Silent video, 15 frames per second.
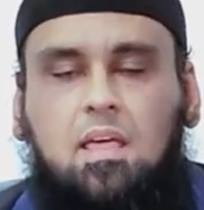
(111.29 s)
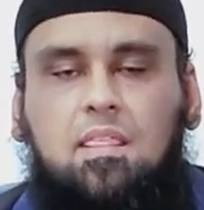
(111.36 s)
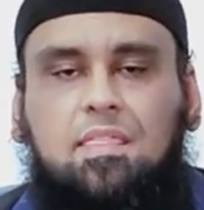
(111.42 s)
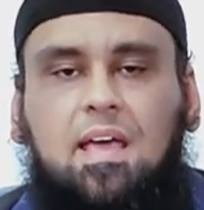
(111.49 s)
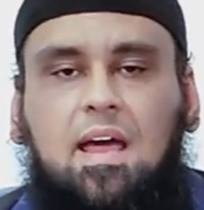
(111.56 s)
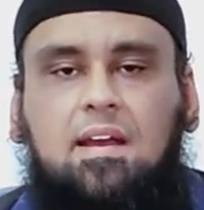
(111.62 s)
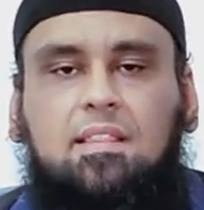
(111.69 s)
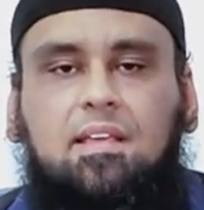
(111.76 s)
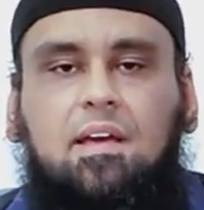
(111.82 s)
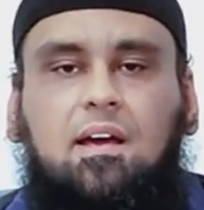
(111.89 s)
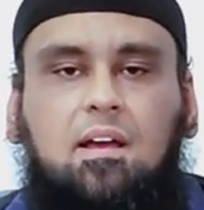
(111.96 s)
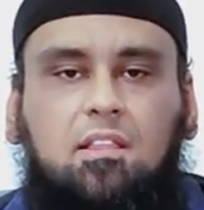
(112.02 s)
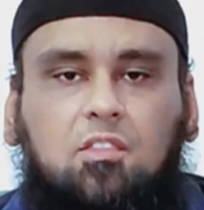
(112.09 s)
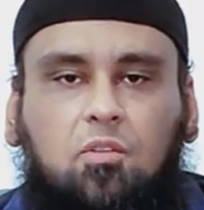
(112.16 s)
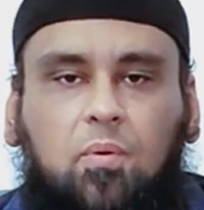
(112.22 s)
That there
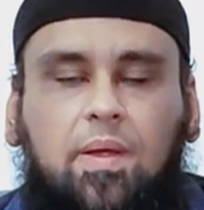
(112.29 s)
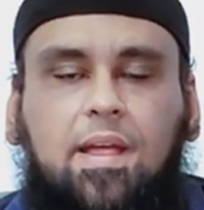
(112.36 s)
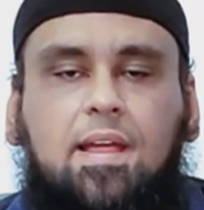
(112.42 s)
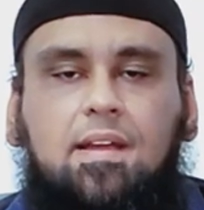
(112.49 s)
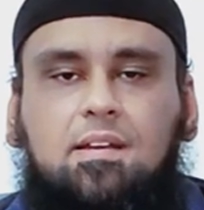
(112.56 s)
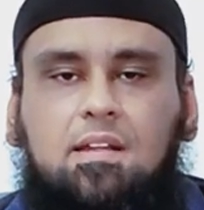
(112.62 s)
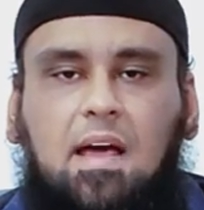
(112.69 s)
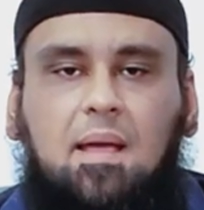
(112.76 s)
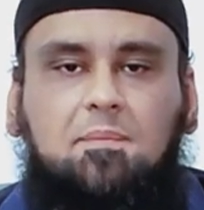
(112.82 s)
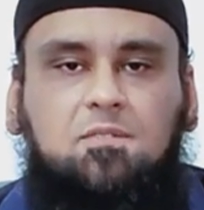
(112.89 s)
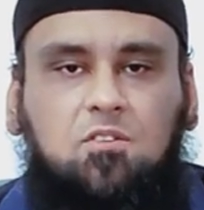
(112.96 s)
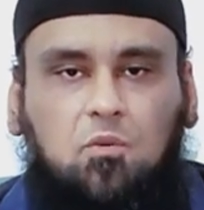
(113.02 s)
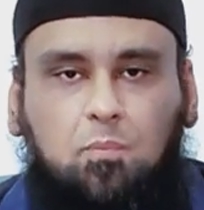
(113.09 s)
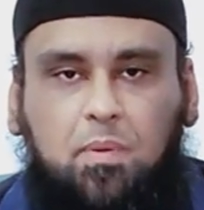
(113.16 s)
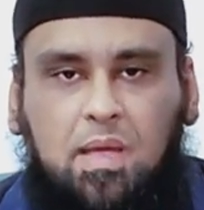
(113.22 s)
are three
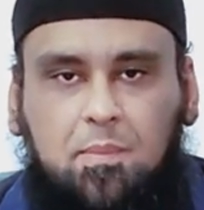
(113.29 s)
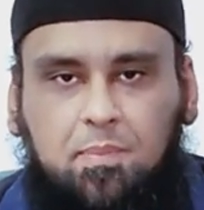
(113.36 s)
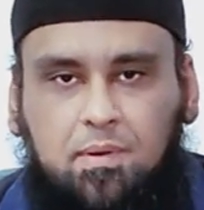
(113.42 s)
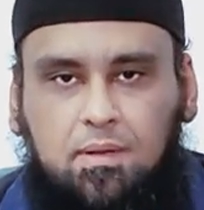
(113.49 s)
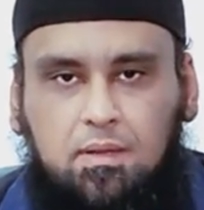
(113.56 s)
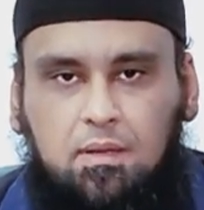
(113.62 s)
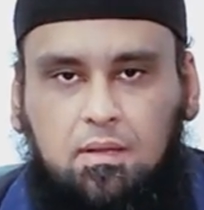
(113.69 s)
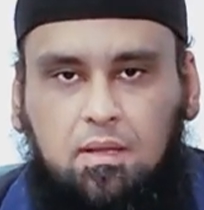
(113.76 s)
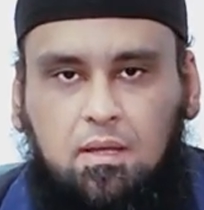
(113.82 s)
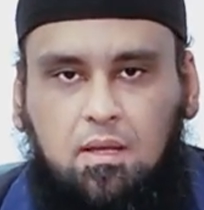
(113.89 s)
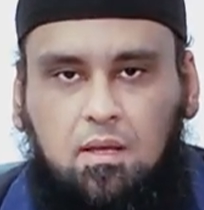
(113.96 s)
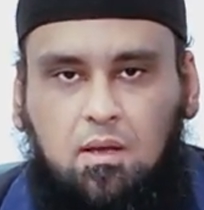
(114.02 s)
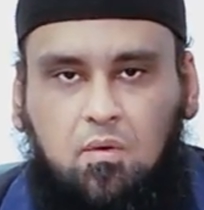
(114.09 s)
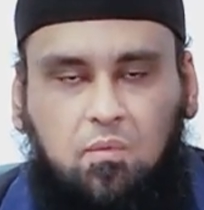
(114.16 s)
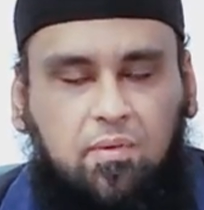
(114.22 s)
types of people.
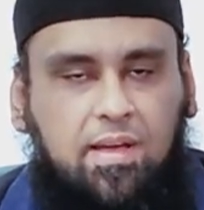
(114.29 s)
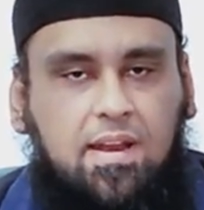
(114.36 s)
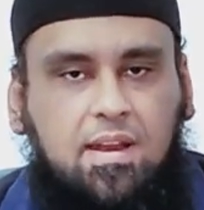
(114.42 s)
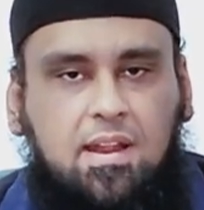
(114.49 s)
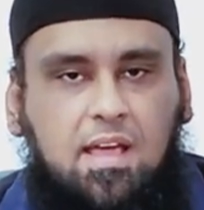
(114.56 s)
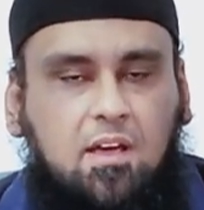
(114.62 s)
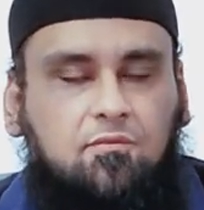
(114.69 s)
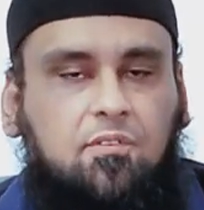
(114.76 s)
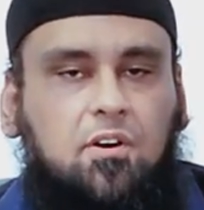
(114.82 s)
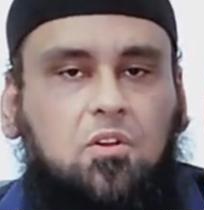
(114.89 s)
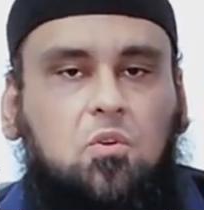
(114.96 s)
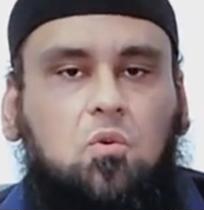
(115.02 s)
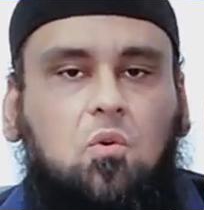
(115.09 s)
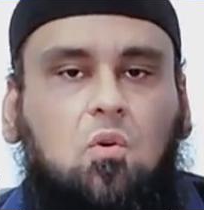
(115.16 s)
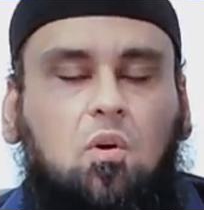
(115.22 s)
Whenever
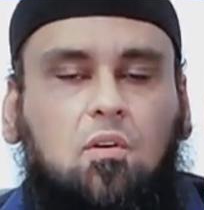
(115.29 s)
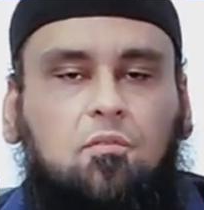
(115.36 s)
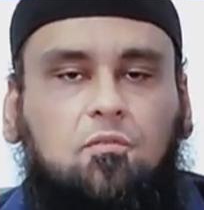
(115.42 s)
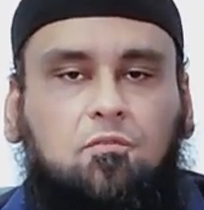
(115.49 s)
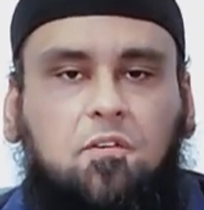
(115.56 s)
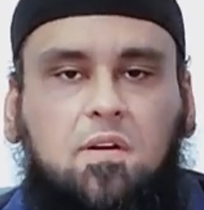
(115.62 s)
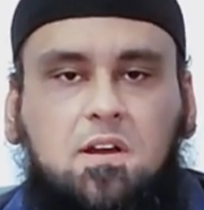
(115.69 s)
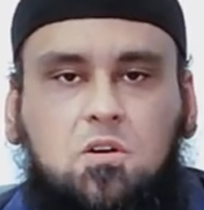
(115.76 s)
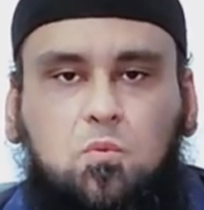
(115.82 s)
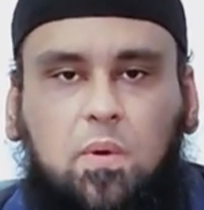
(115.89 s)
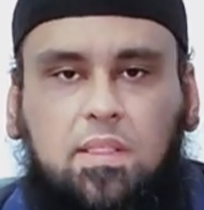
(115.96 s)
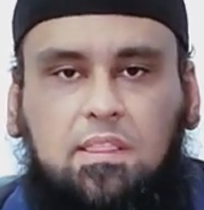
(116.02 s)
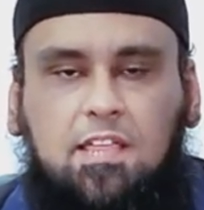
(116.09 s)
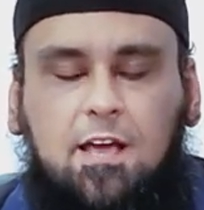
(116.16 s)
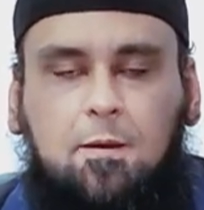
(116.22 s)
you confront
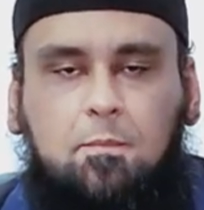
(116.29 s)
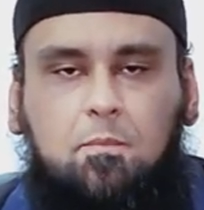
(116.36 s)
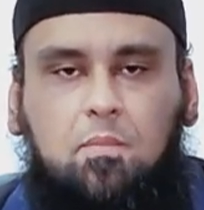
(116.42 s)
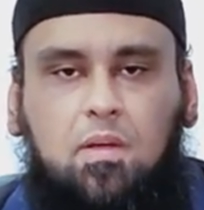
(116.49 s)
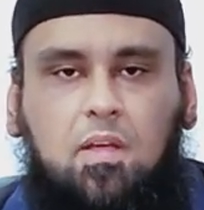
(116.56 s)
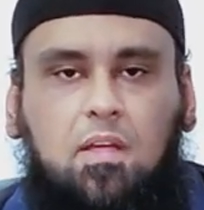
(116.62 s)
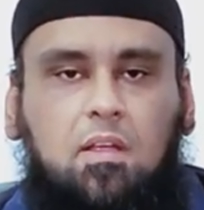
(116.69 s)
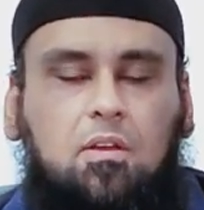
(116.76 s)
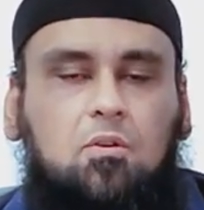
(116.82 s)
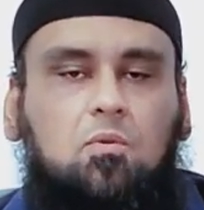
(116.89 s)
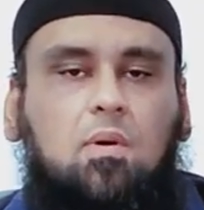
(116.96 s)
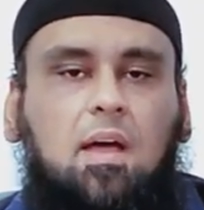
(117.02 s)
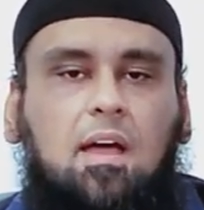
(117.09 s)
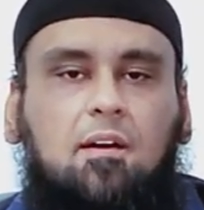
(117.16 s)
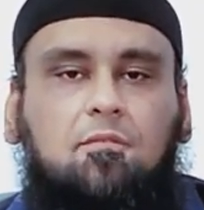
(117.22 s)
with them,
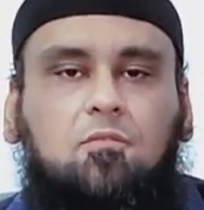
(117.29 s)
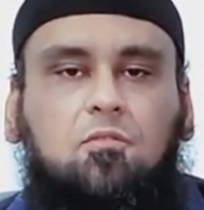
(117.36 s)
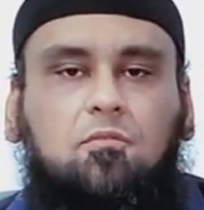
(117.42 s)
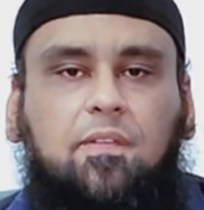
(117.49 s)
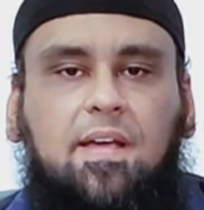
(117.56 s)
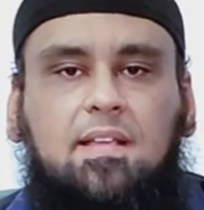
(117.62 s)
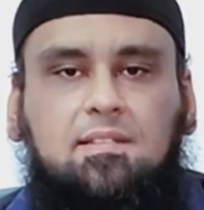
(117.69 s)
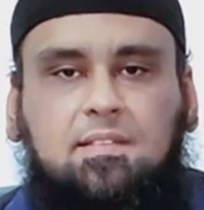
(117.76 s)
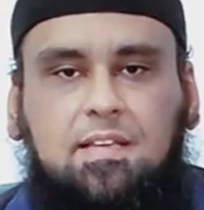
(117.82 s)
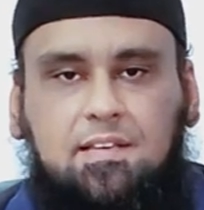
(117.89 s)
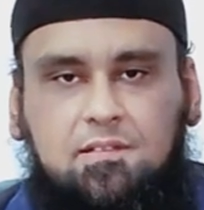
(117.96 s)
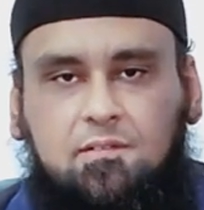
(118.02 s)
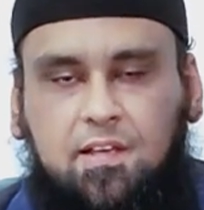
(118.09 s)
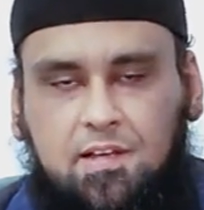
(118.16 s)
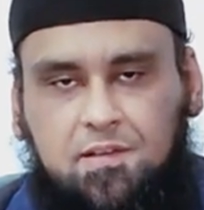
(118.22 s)
you have to face
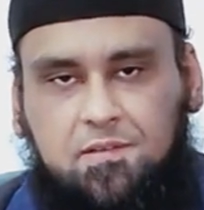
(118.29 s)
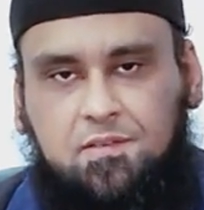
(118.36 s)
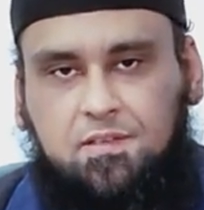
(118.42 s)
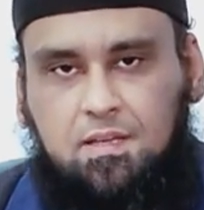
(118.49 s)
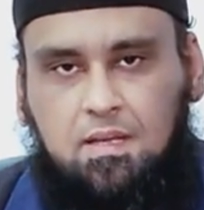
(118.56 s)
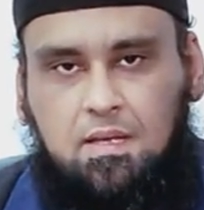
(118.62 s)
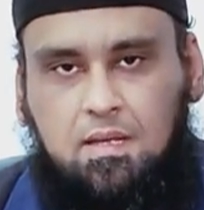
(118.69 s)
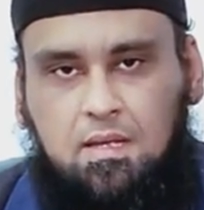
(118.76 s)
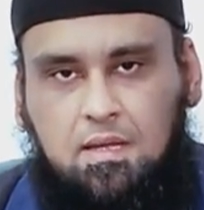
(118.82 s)
these things.